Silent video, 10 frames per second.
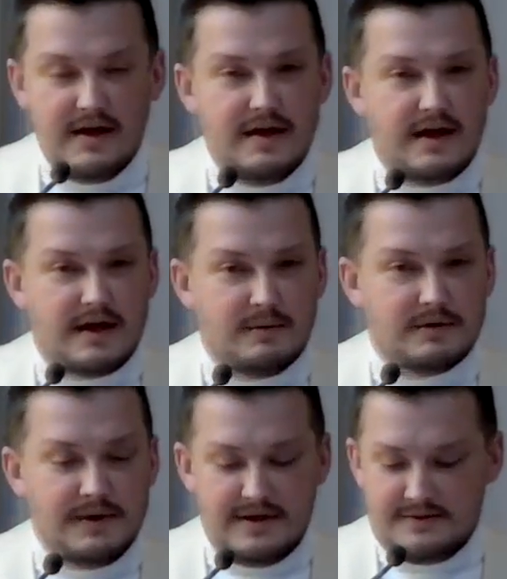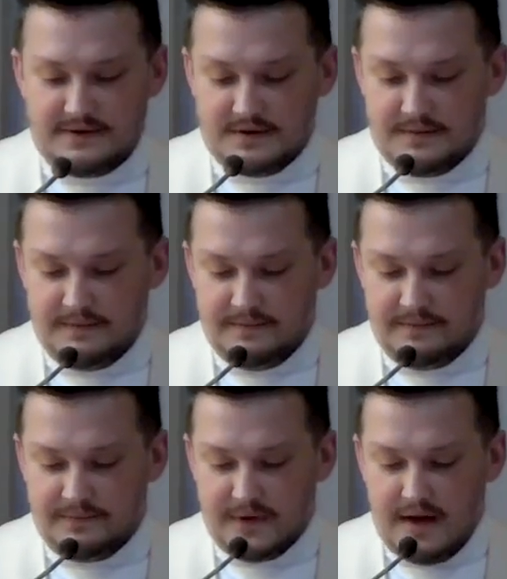I will read a few.
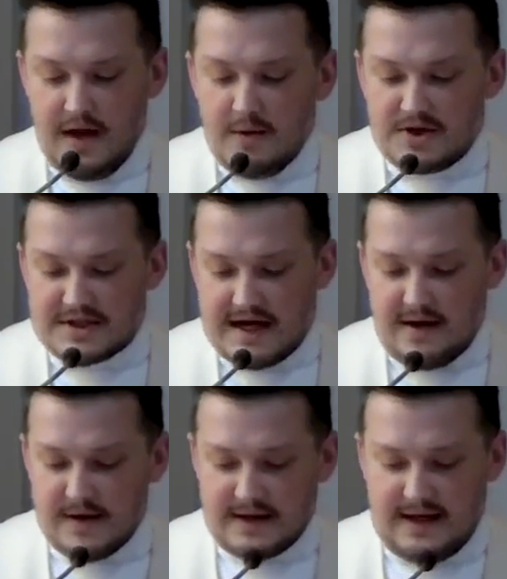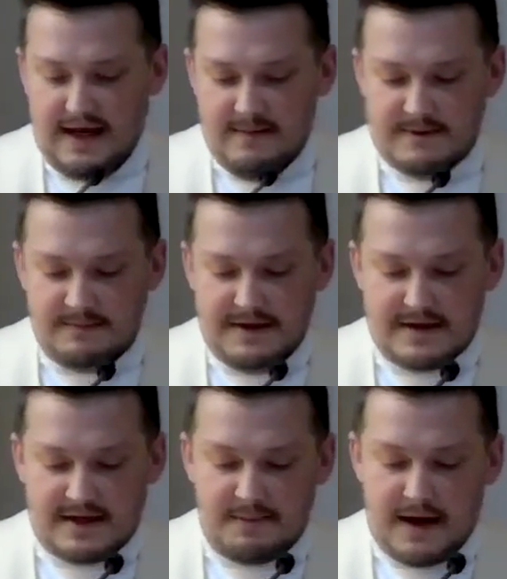Which is how it came to be
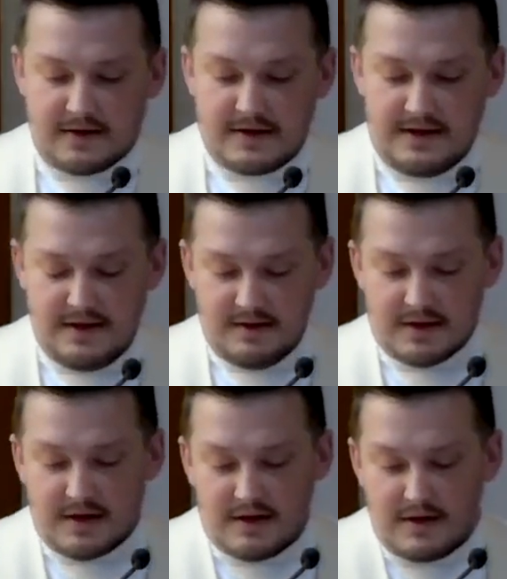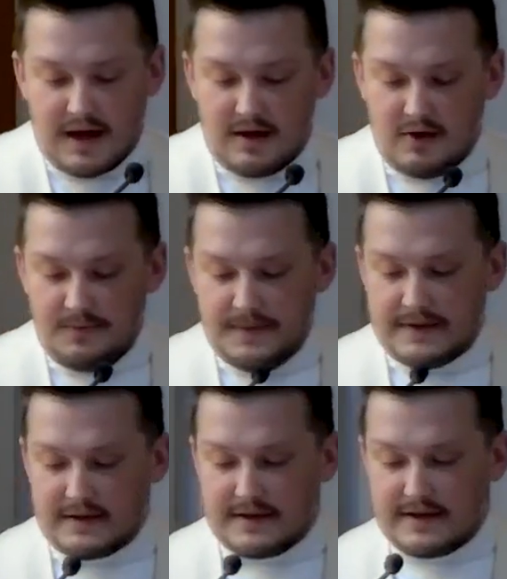that about a year ago, I opened
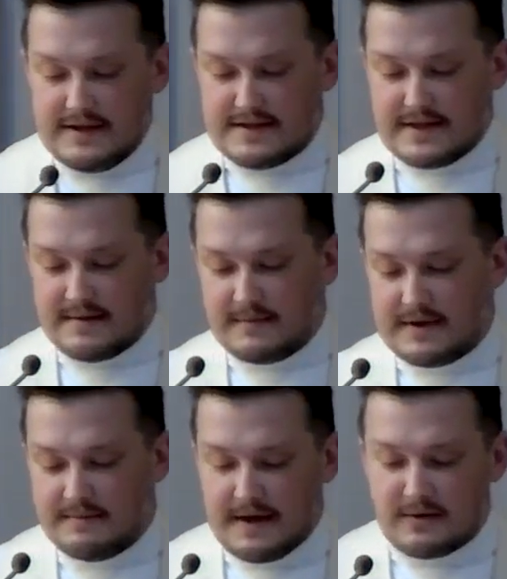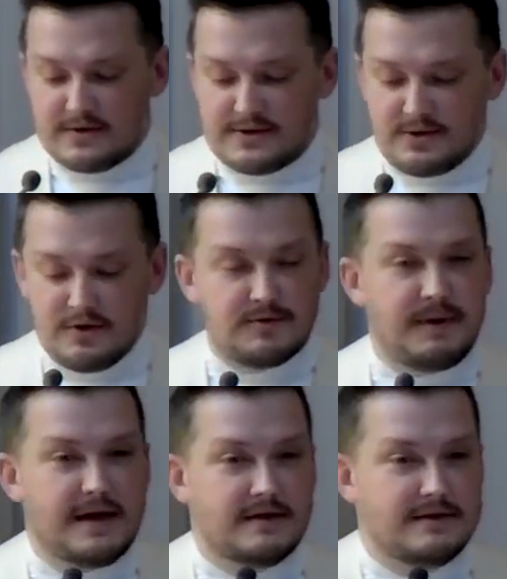a link he sent me about solar
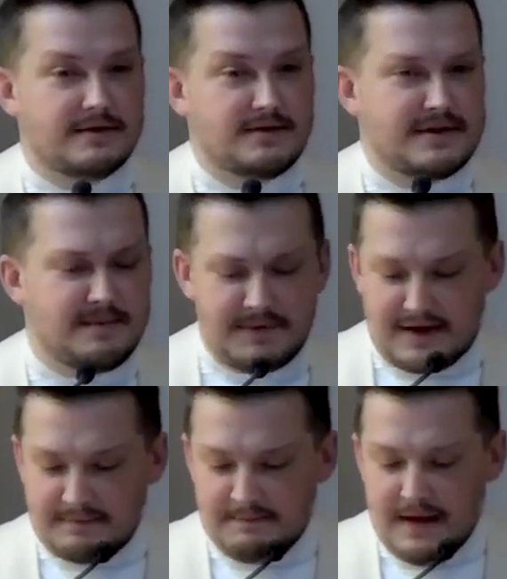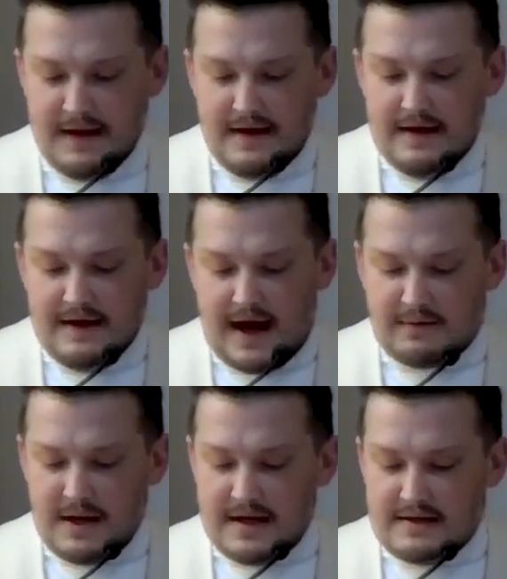panels or something. I
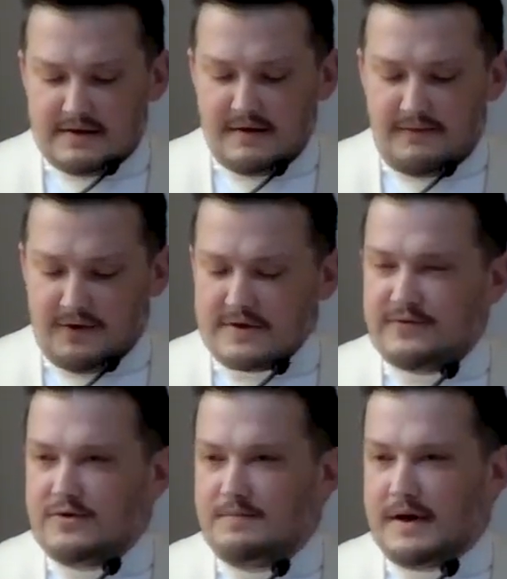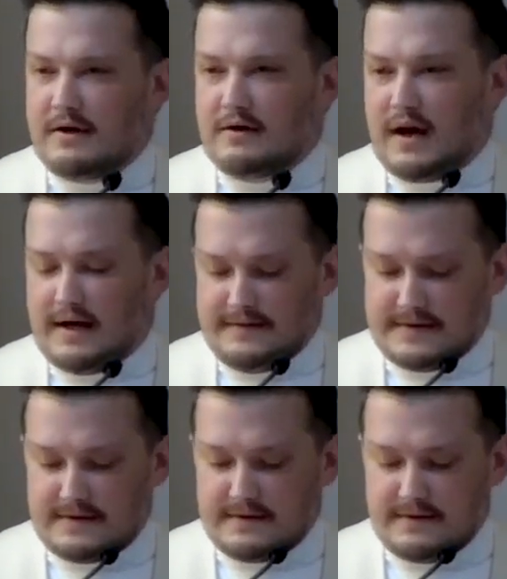read the first few
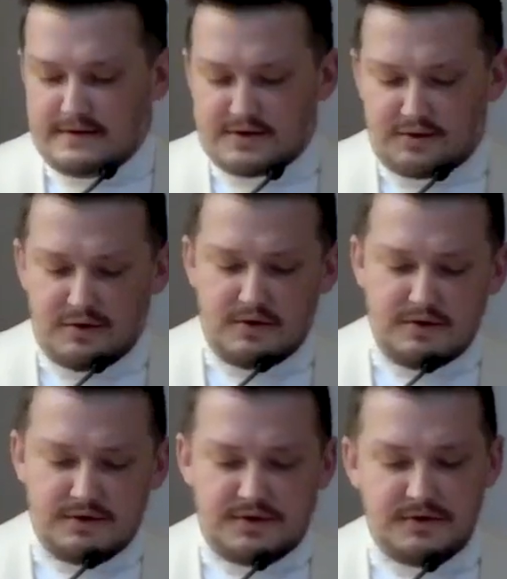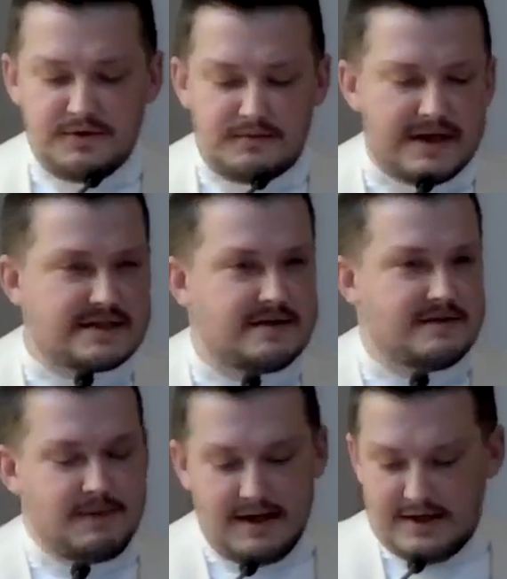paragraphs, scrolled through the rest of
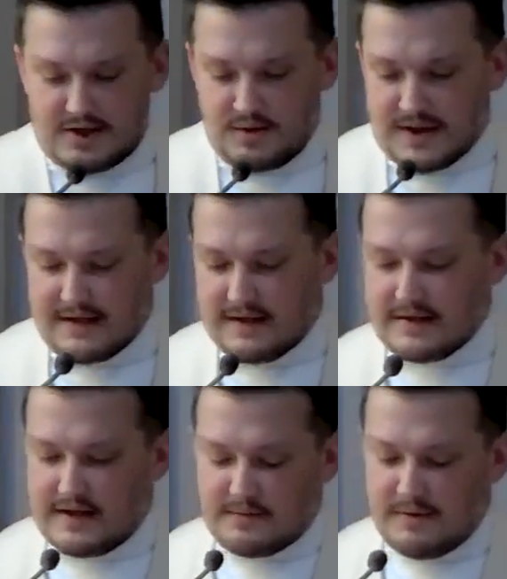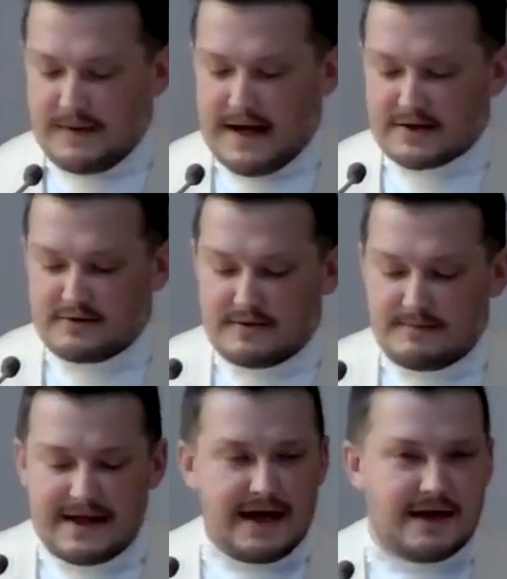the page quickly, and then wrote back to
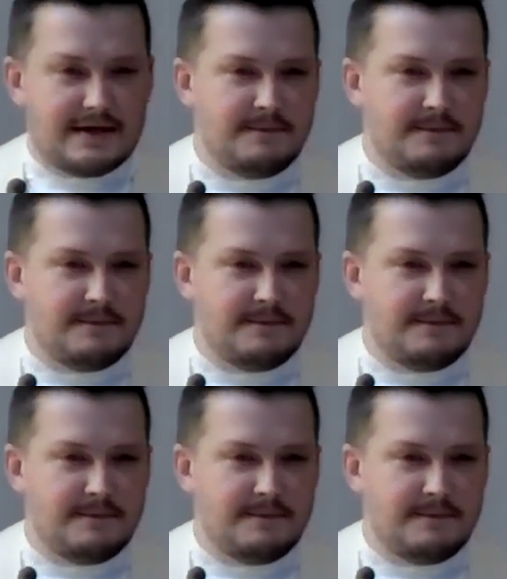him, "Dad,